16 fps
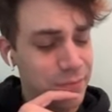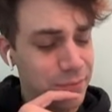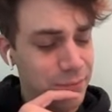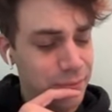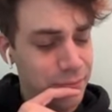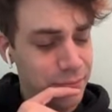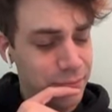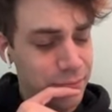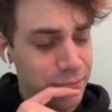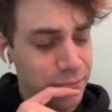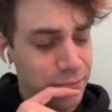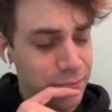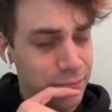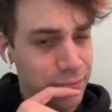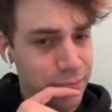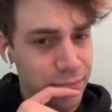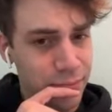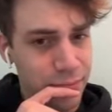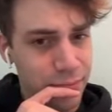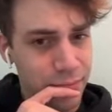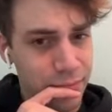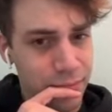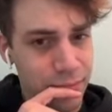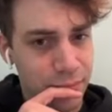
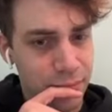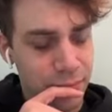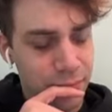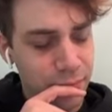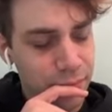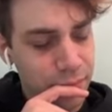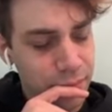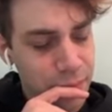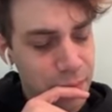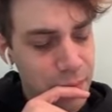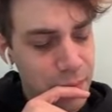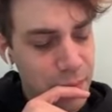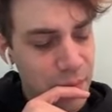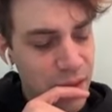(no one is talking)